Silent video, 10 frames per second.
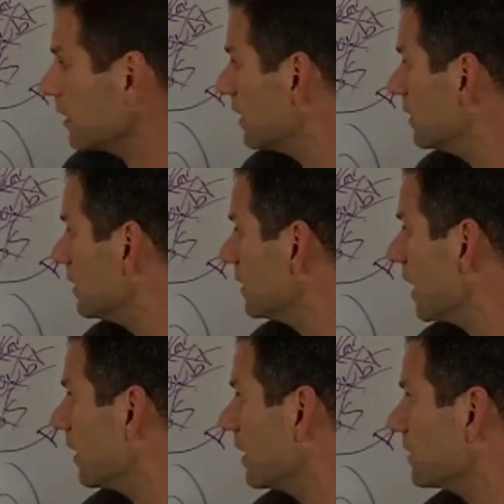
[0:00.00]
in the,
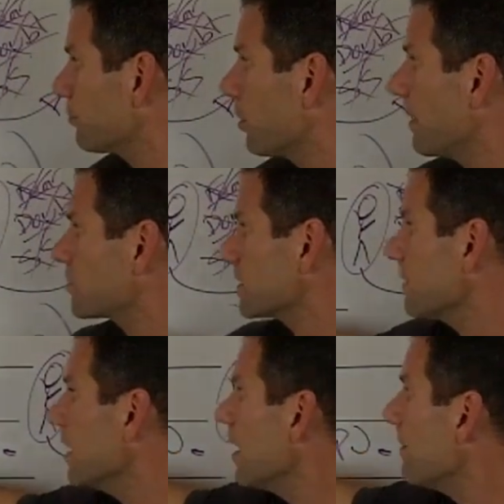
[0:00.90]
uh, in the pro membership.
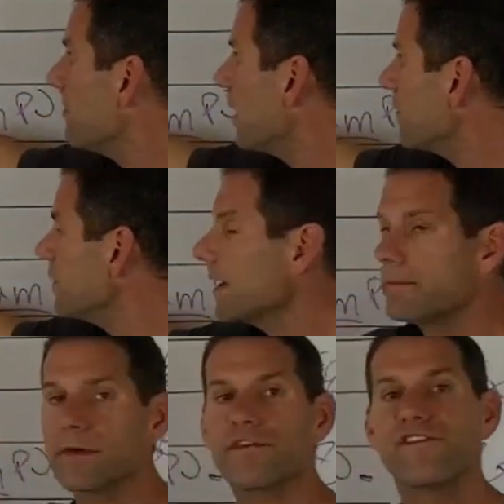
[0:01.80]
Month
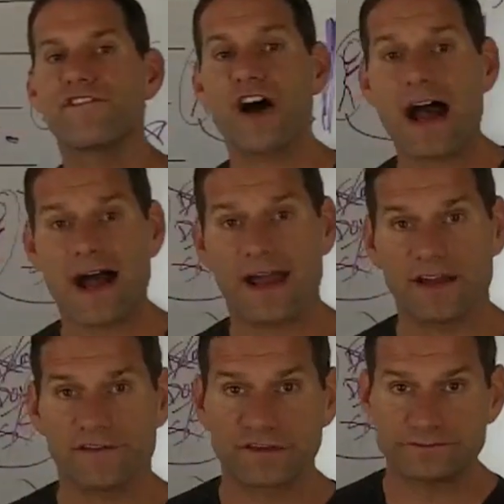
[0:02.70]
number
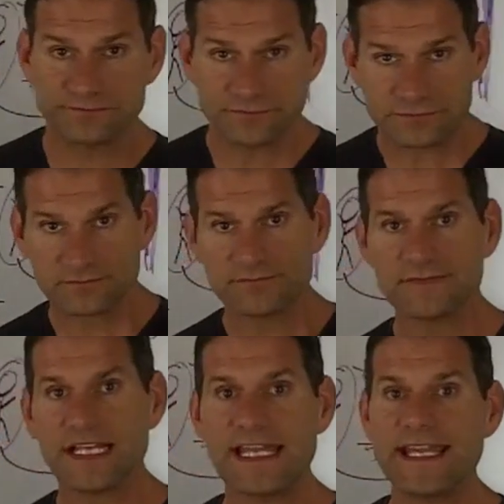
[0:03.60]
five
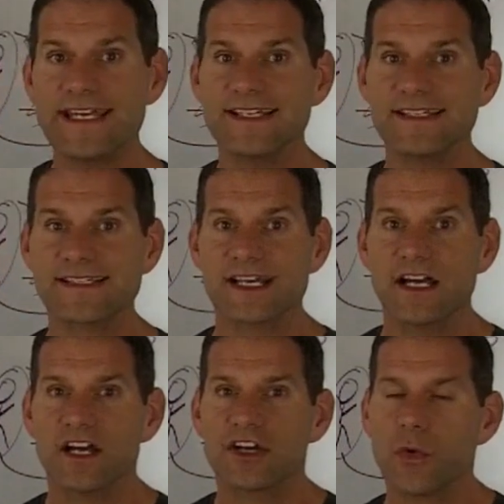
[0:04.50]
is
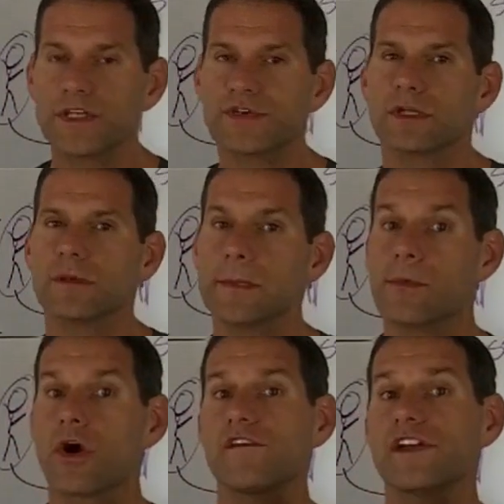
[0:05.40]
going to a little bit
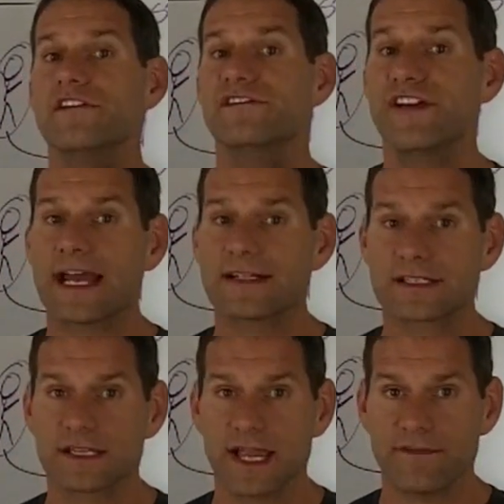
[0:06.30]
more of an
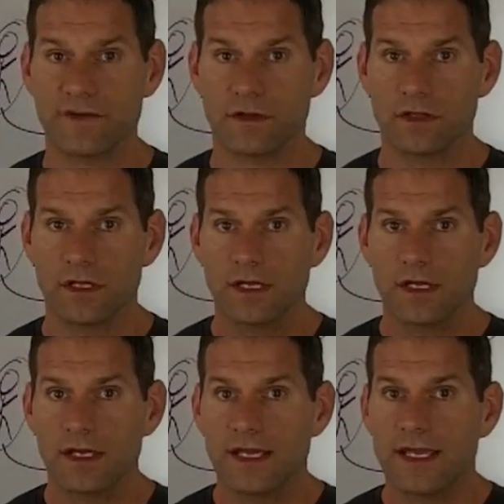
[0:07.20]
advanced level
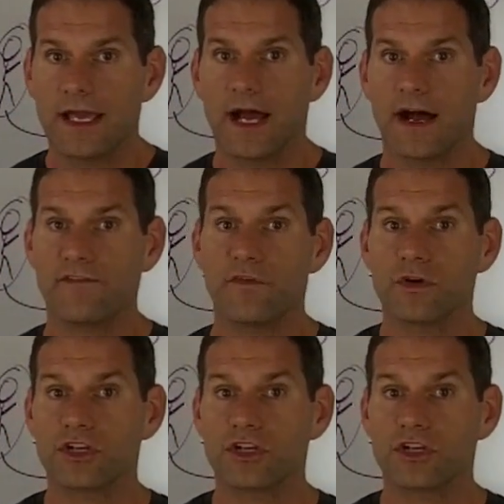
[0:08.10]
of